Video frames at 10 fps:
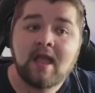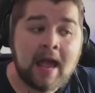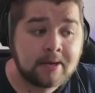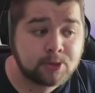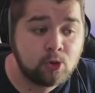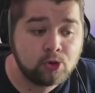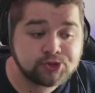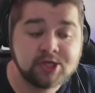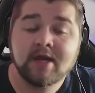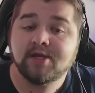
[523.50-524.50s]
and, of
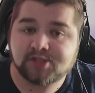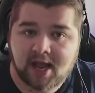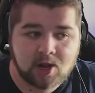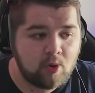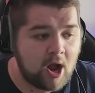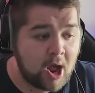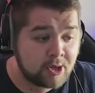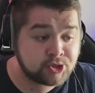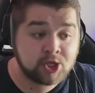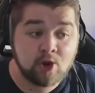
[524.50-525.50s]
course, tackle
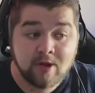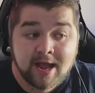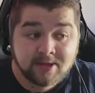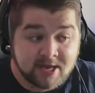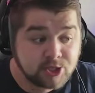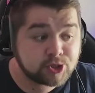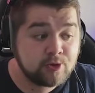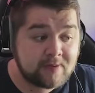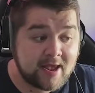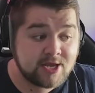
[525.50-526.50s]
harder. So these
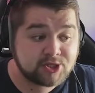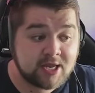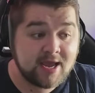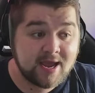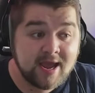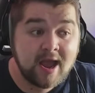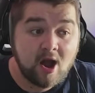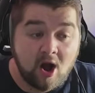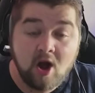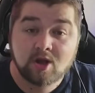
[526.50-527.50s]
2 players here
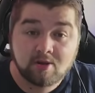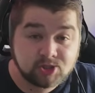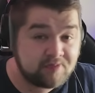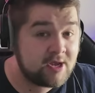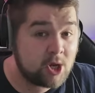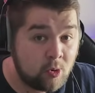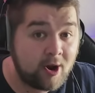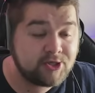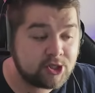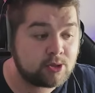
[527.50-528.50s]
are going to be
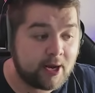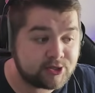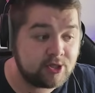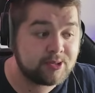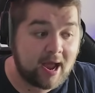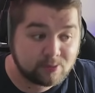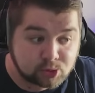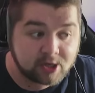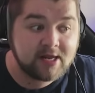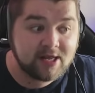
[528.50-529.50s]
quite aggressive
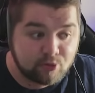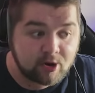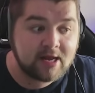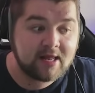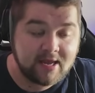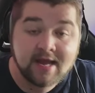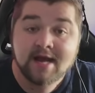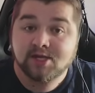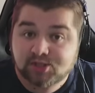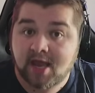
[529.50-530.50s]
and really, really
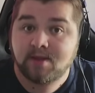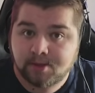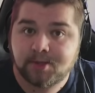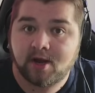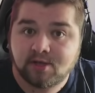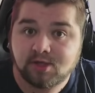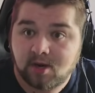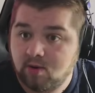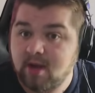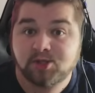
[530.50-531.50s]
take the fight, you
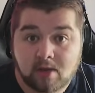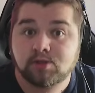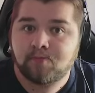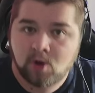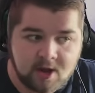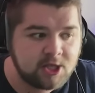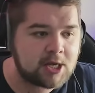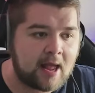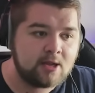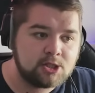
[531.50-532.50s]
know, in terms of putting in
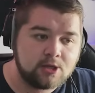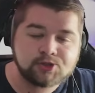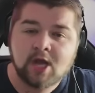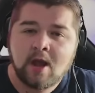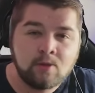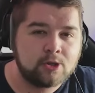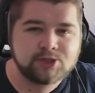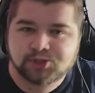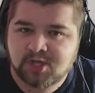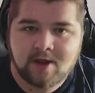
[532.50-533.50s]
challenges, not
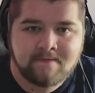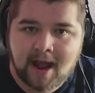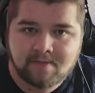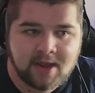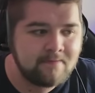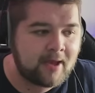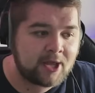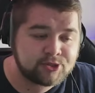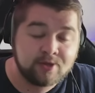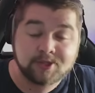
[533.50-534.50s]
just sitting back being
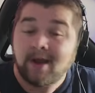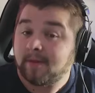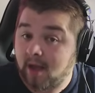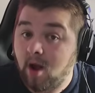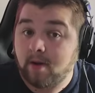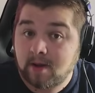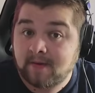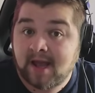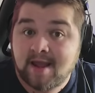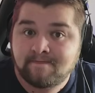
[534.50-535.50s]
passive. They are going to
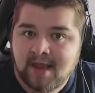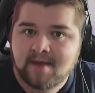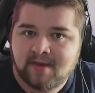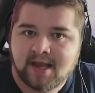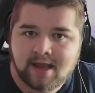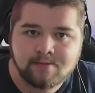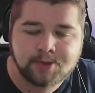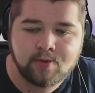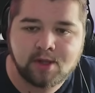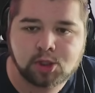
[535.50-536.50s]
play big, big
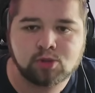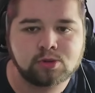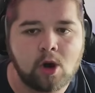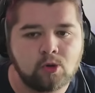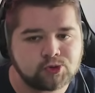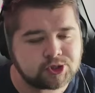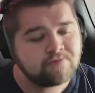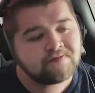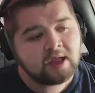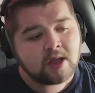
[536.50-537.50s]
influential roles.
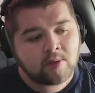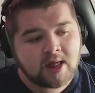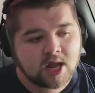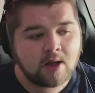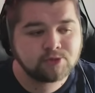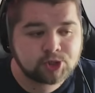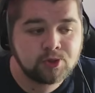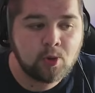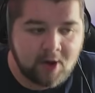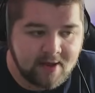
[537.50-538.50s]
When it comes to
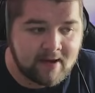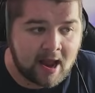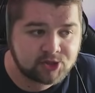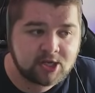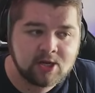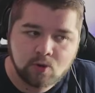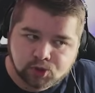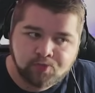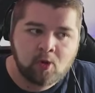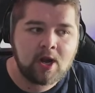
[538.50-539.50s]
the wing-backs, a little
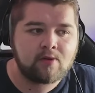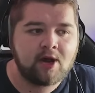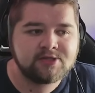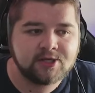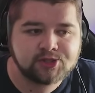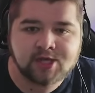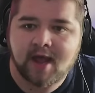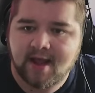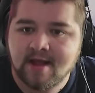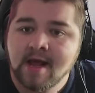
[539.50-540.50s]
spoiler I did
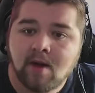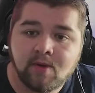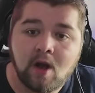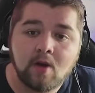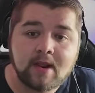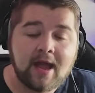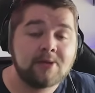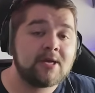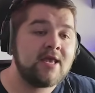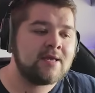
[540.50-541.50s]
say, we are going to
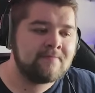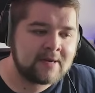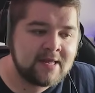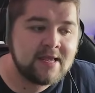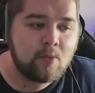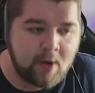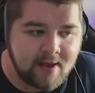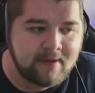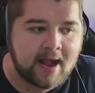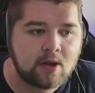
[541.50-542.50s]
have a complete
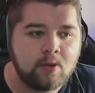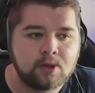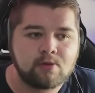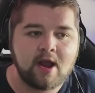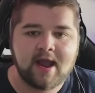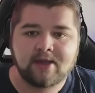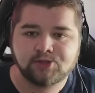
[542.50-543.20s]
wing-back on the right-hand